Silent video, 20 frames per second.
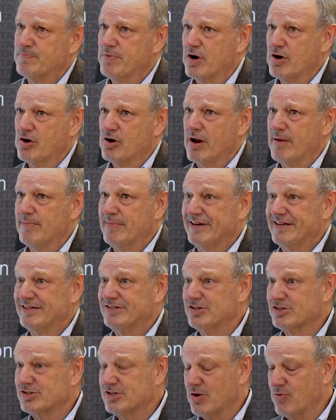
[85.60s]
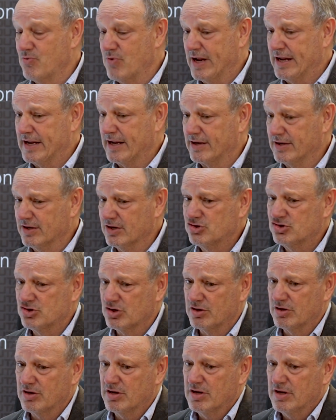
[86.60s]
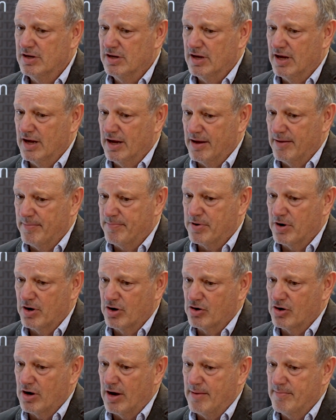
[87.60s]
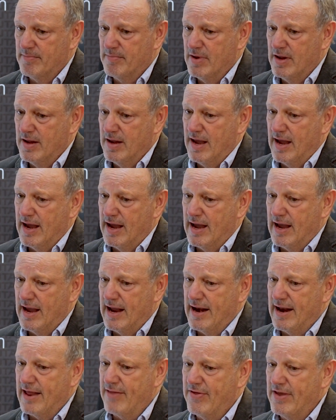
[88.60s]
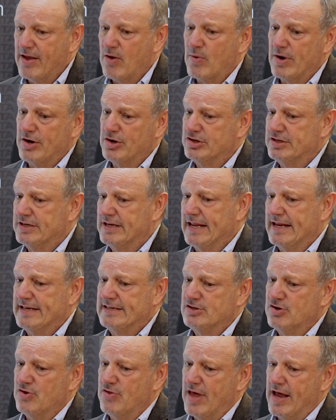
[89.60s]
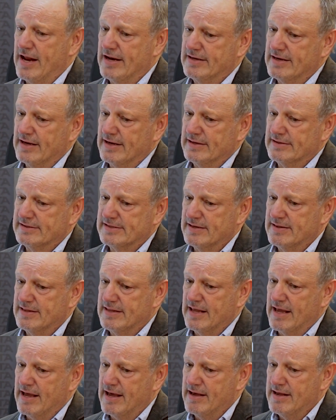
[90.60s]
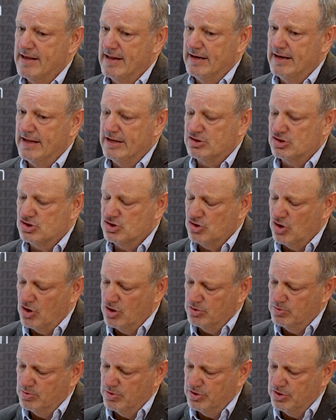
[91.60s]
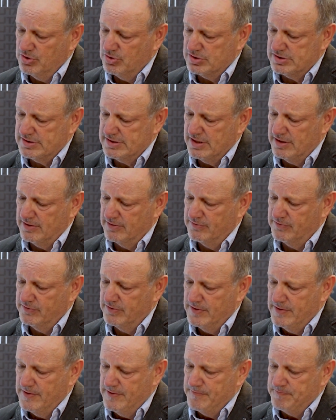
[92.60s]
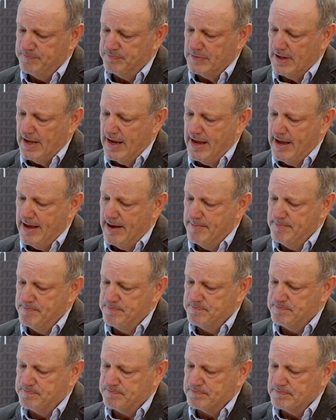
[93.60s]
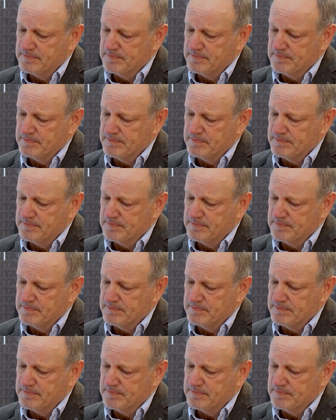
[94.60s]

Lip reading: program, it is just a recognition program. And I think I want to get to that. And Cynthia, let's start with yourself. We're